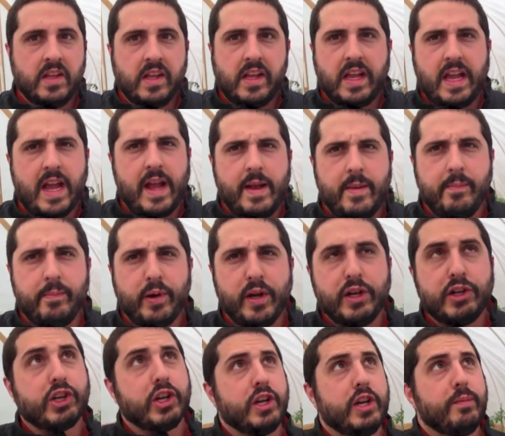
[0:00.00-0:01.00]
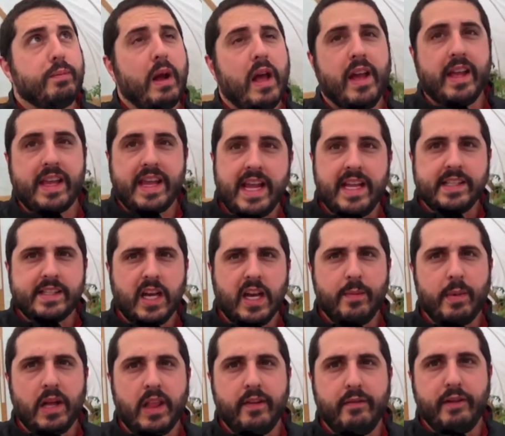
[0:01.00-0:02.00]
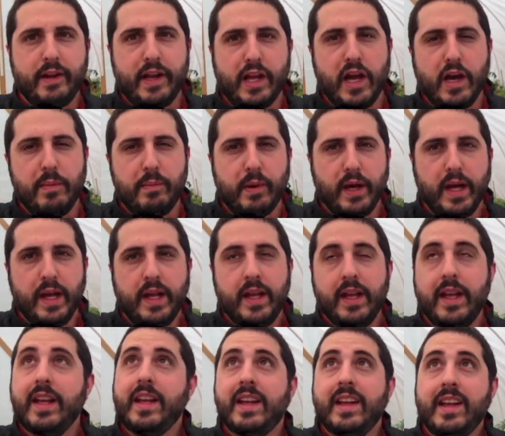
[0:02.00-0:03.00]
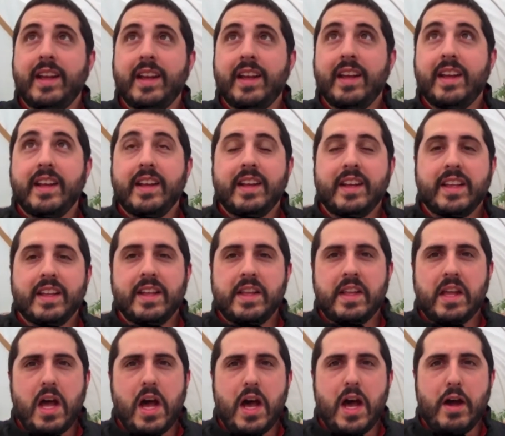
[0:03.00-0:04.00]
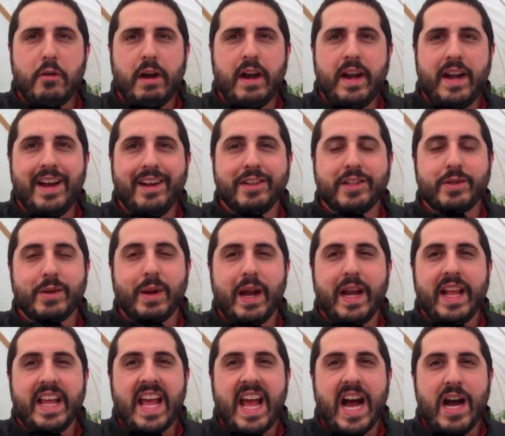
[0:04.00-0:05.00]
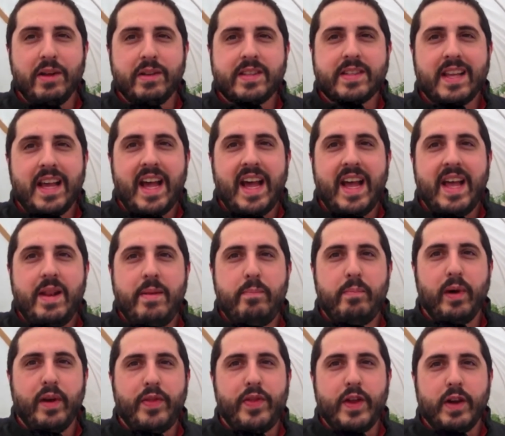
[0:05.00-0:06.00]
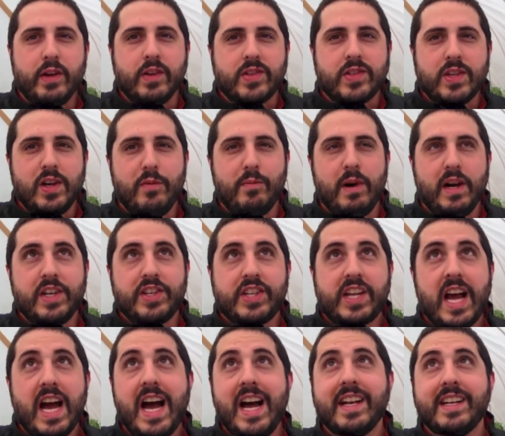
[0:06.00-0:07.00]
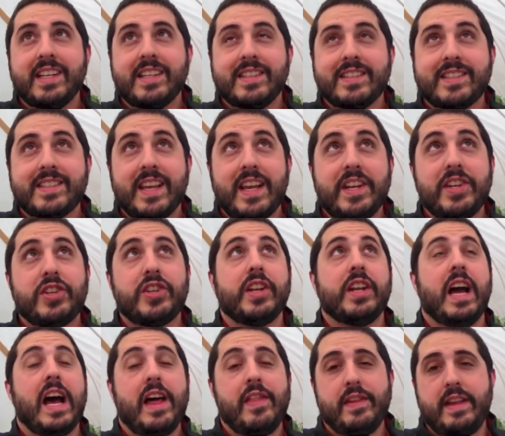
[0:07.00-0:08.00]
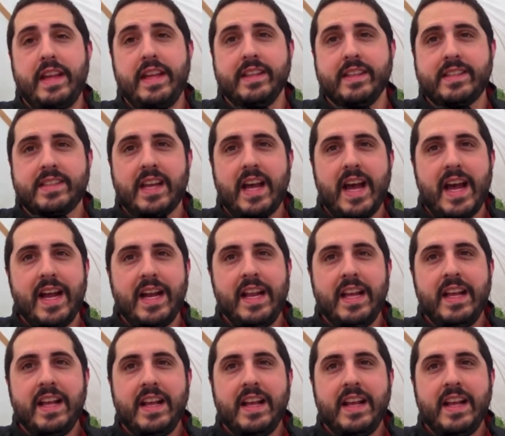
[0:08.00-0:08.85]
Yeah, I'm pretty sure you probably can't tell by the video, but right now it's raining outside, but there's so much condensation on the inside